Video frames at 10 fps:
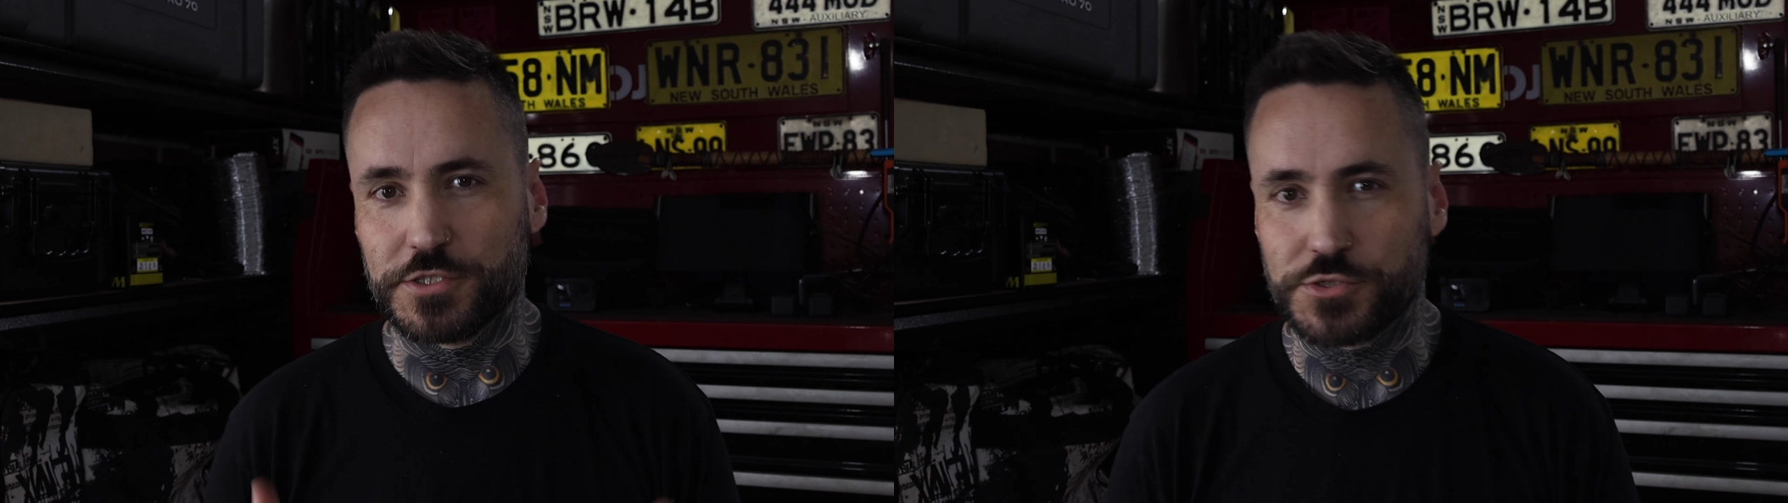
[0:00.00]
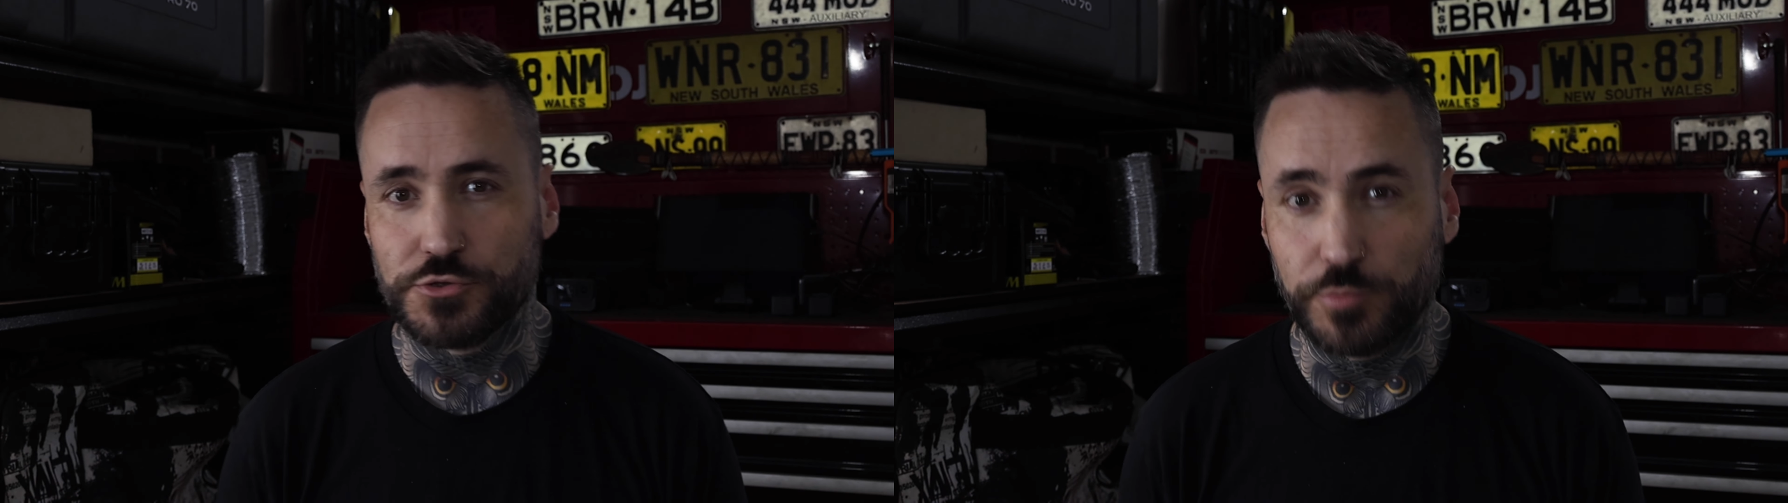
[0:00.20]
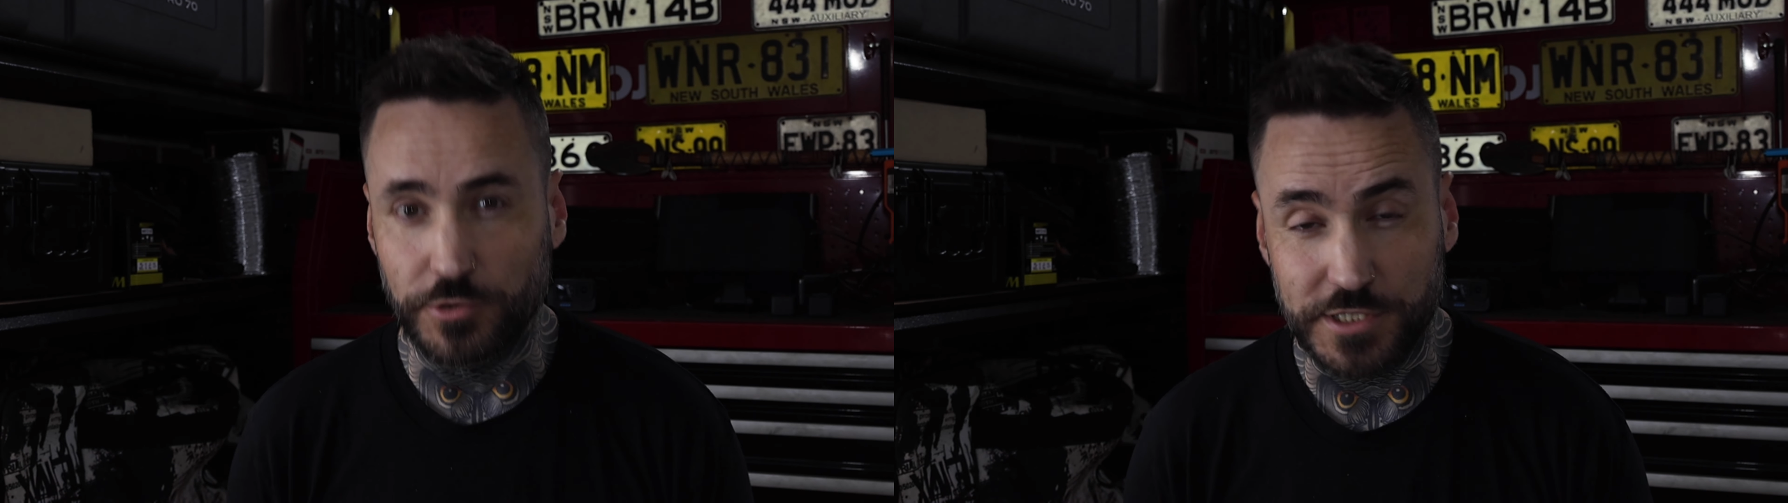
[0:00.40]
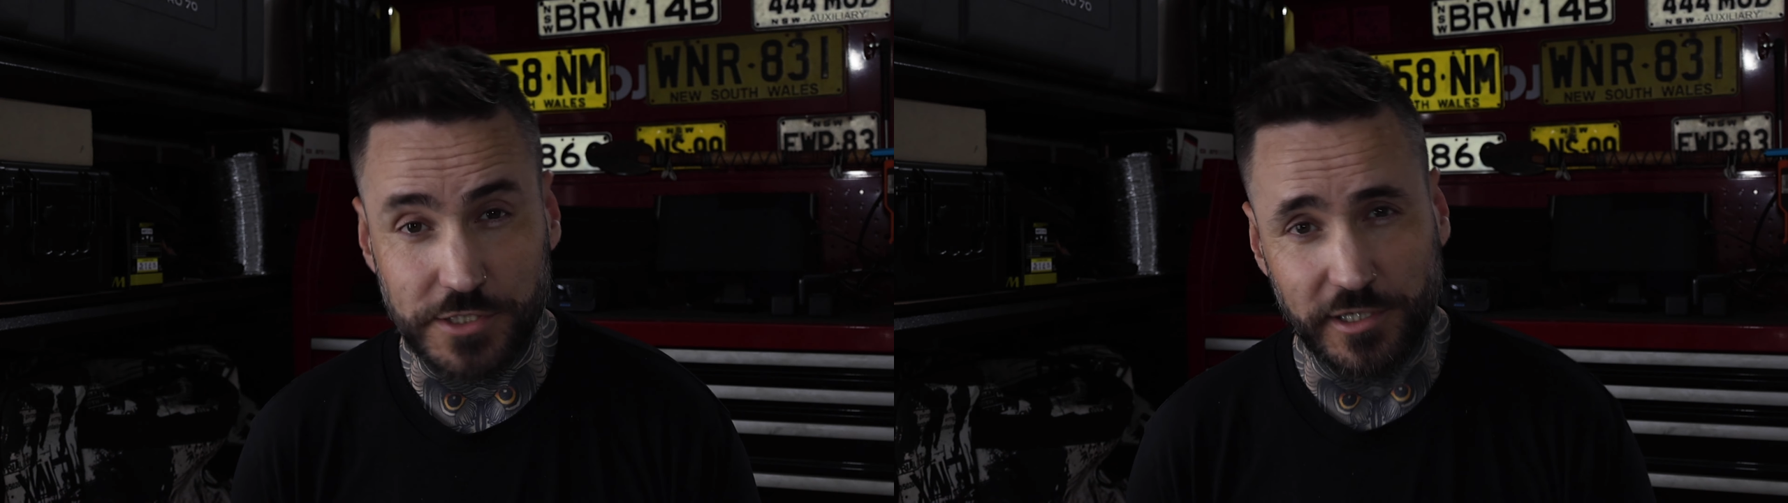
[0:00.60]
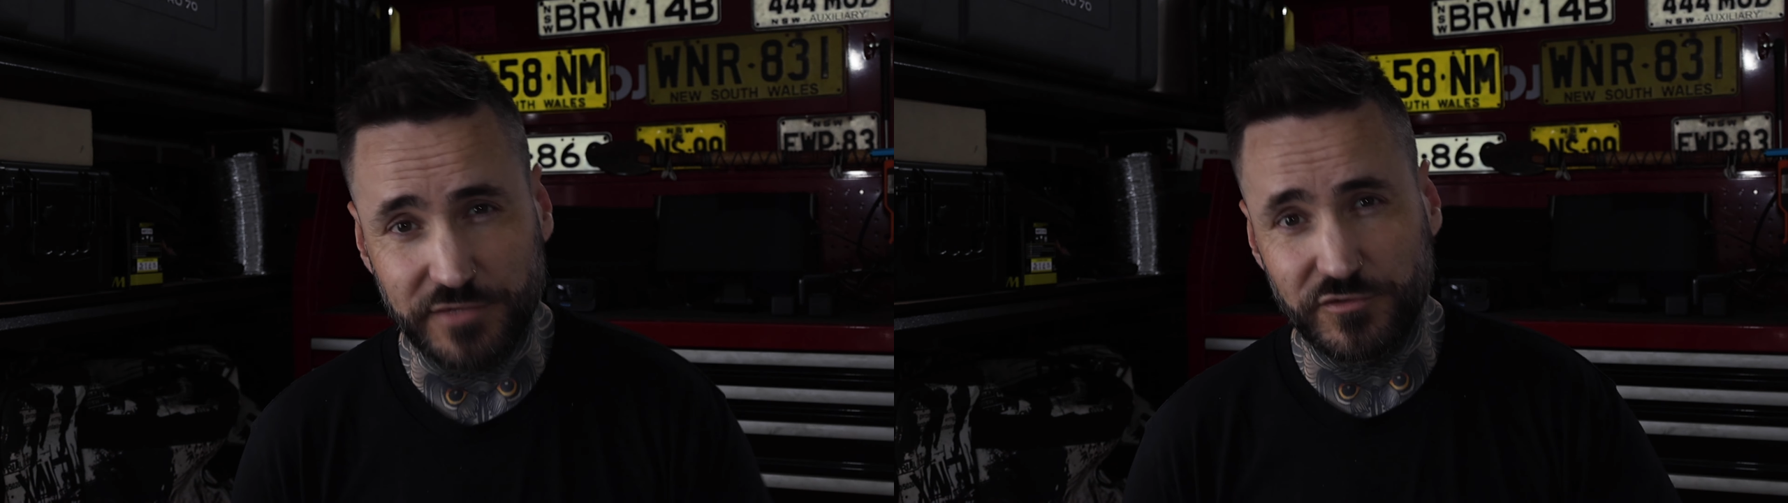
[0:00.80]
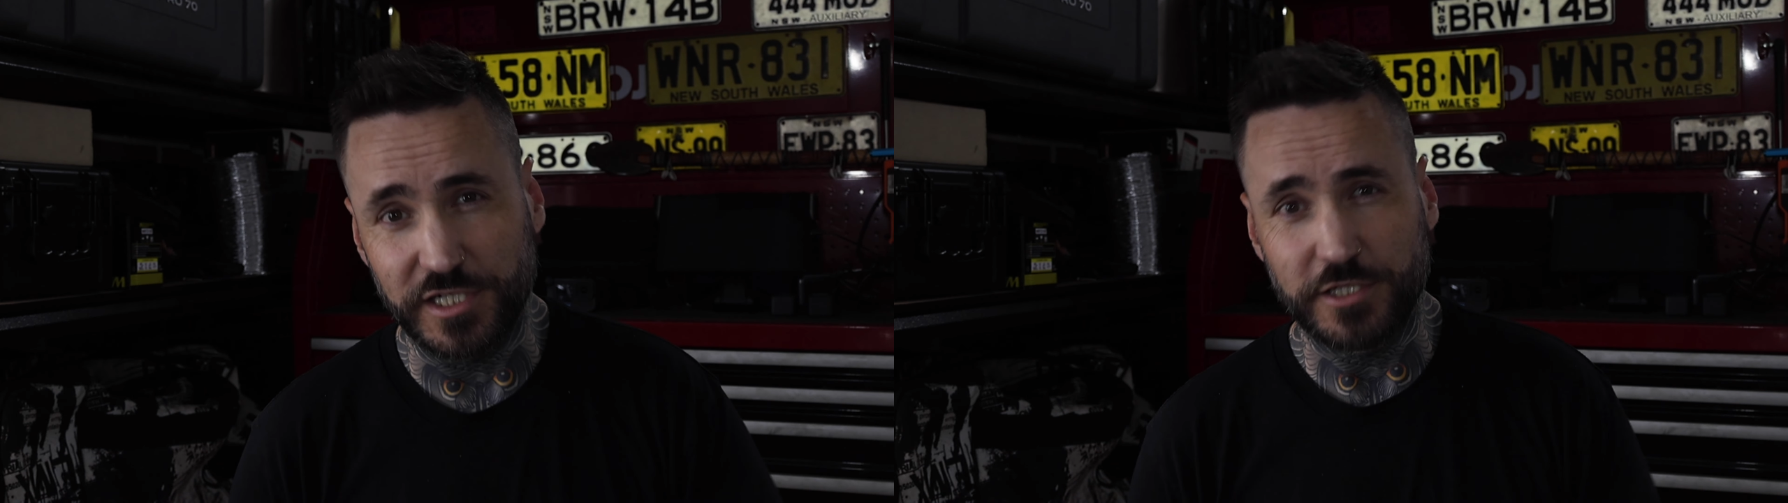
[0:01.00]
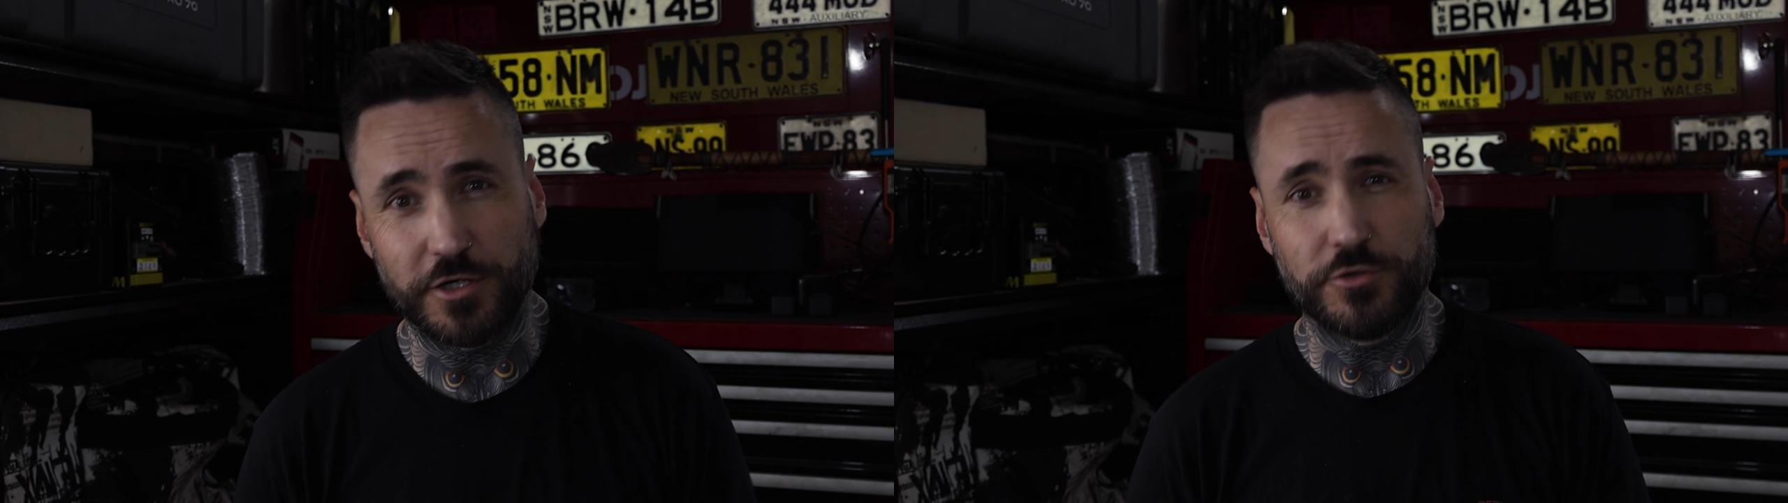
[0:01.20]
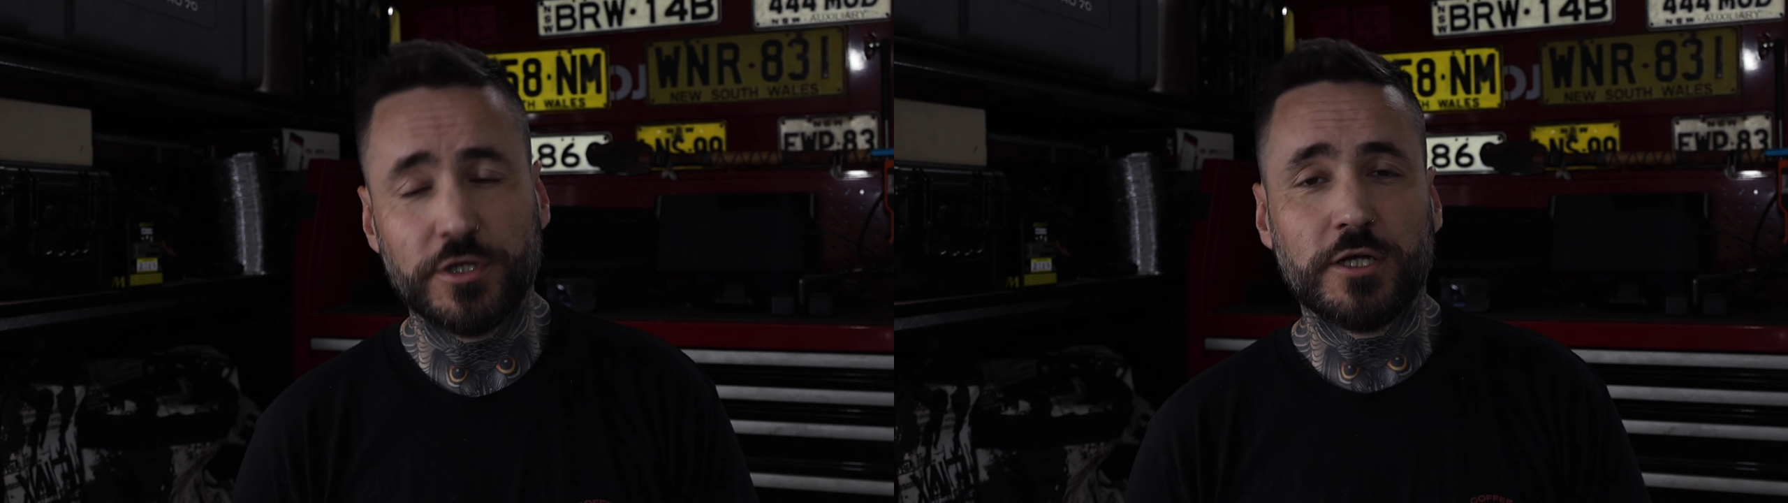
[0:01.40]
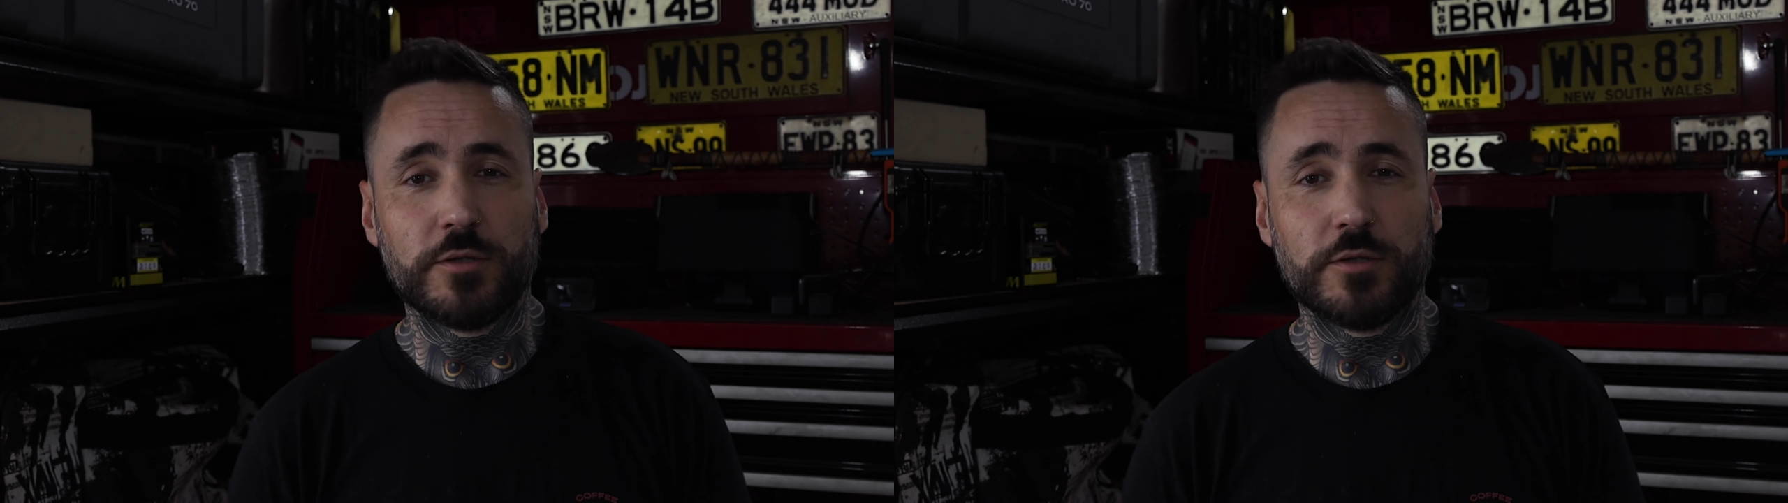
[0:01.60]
super exciting video,